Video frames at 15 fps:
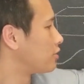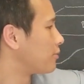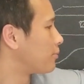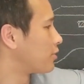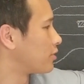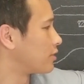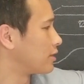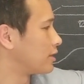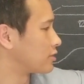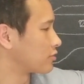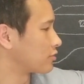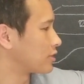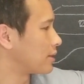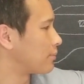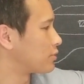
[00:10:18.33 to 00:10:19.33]
You put in the
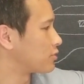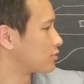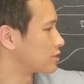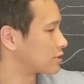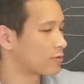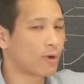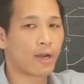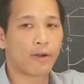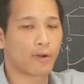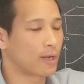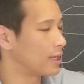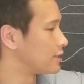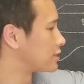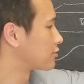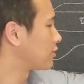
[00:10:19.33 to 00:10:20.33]
initial temperature
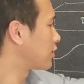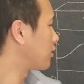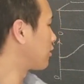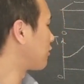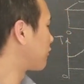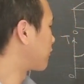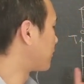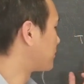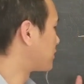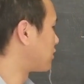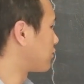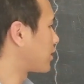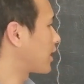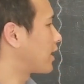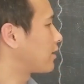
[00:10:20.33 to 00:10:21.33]
squared, integrate it from
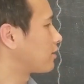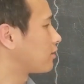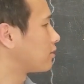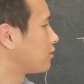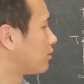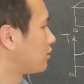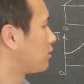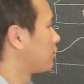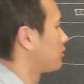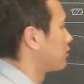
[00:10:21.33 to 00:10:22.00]
0 to L,